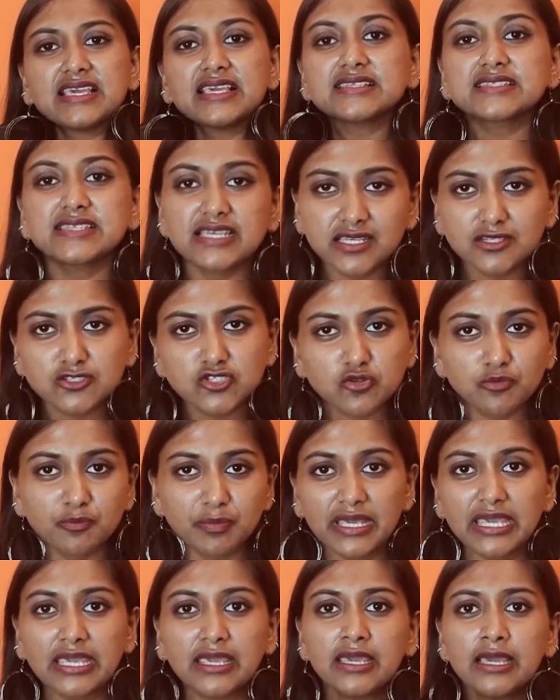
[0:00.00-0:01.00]
easy to
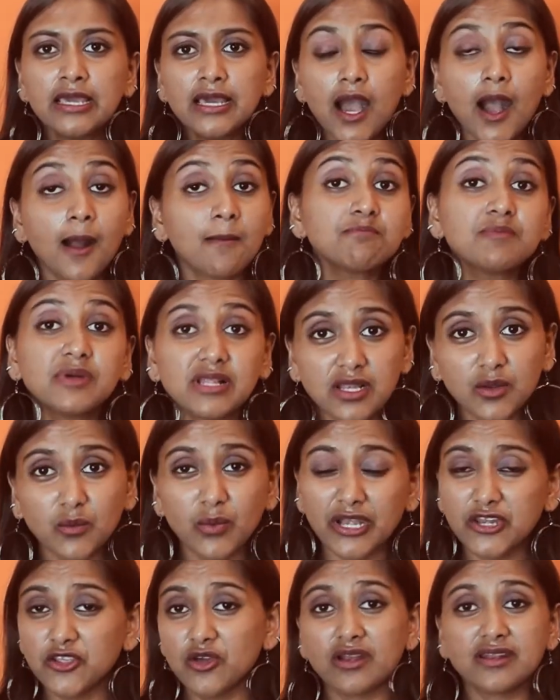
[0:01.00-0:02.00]
be humble
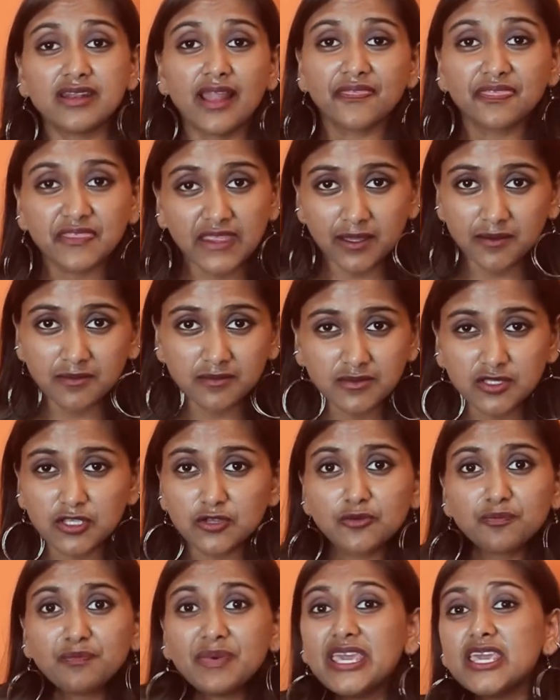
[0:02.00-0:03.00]
when you are nothing.
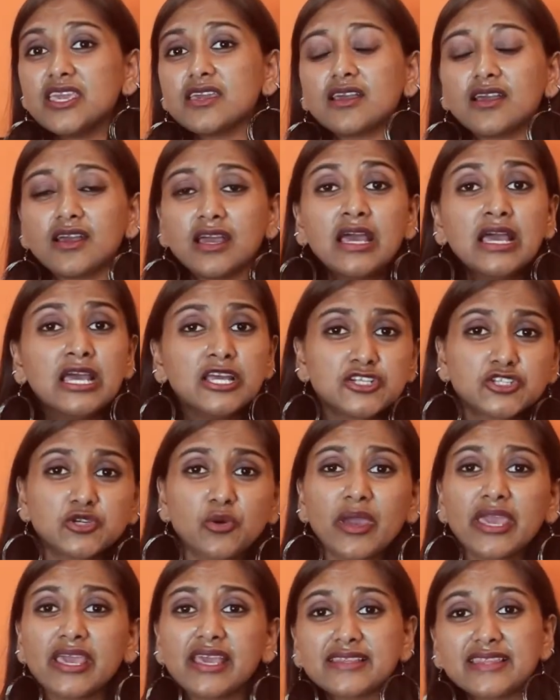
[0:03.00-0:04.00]
You know,
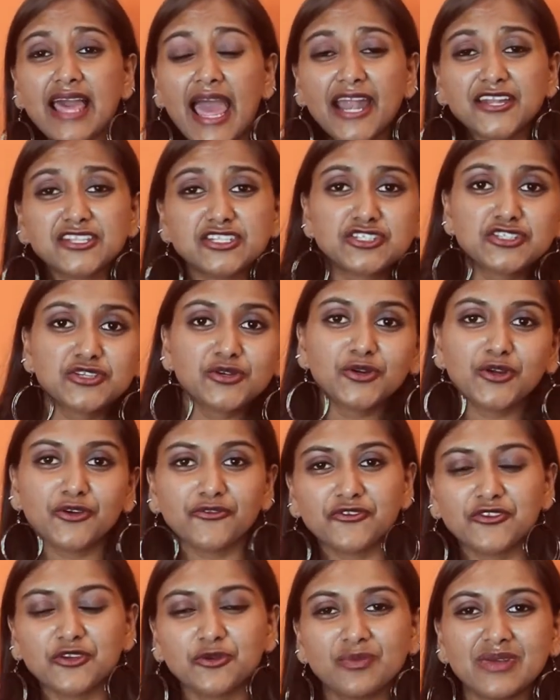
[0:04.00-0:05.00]
showing the attitude
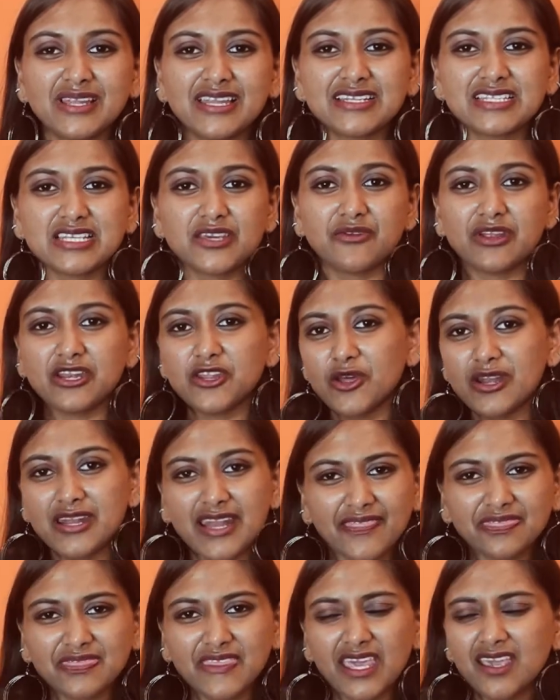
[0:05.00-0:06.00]
of humility when you are
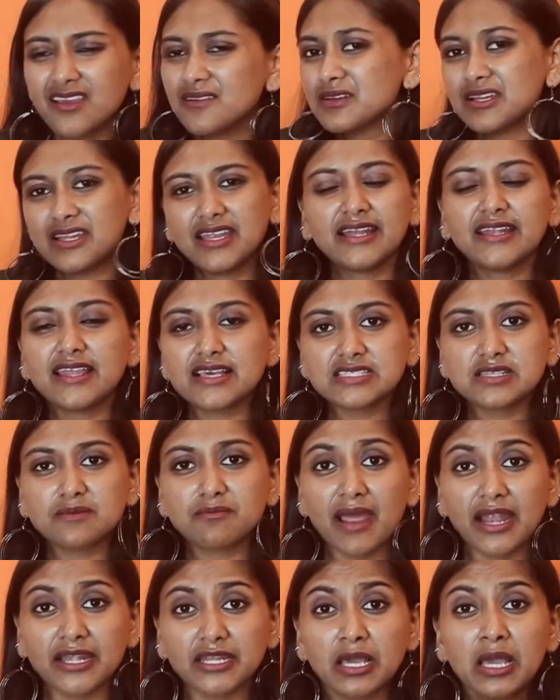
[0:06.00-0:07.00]
nothing, it doesn't
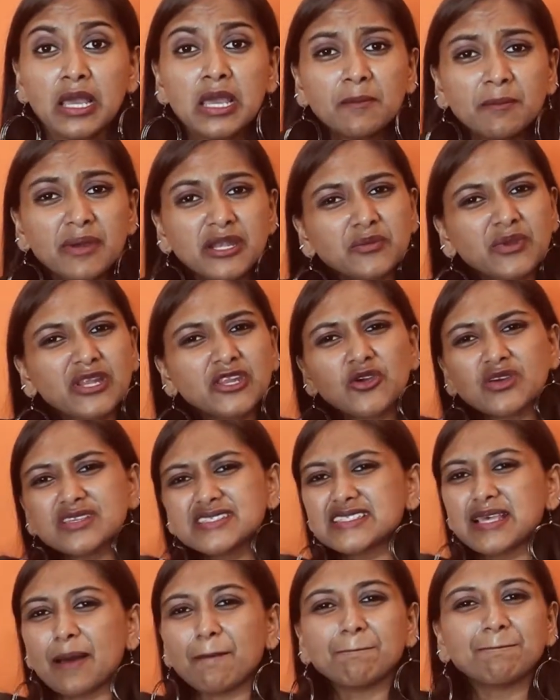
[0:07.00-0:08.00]
matter. But when you are
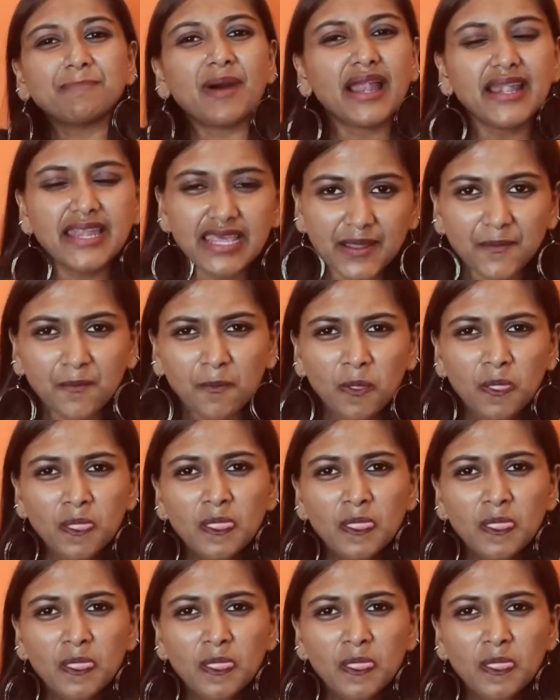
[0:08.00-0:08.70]
somebody,